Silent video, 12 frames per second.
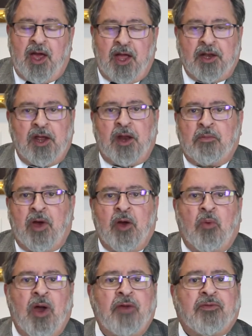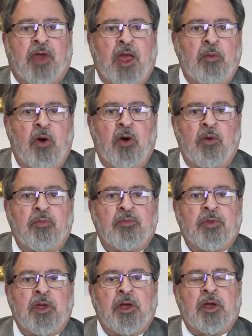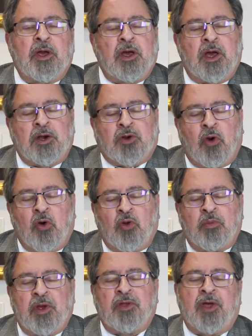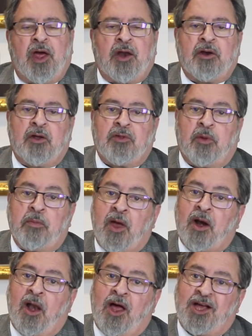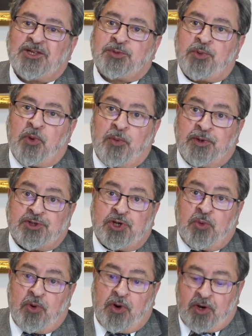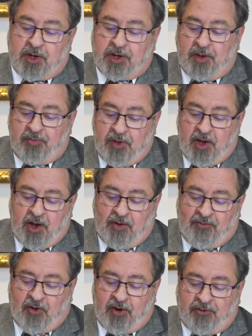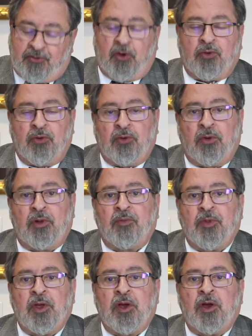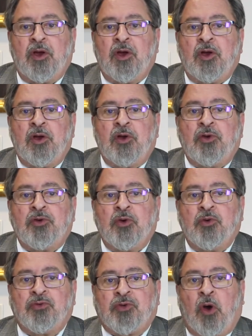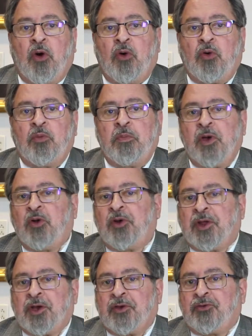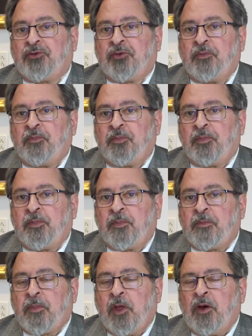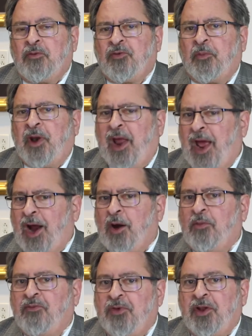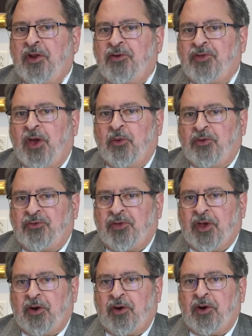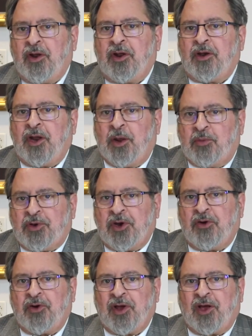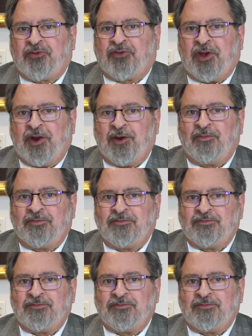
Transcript: And yet my wife came home and told me that the mental hospital where she worked, Kfar Shaul, used old buildings from an Arab village that was there named Deir Yassin.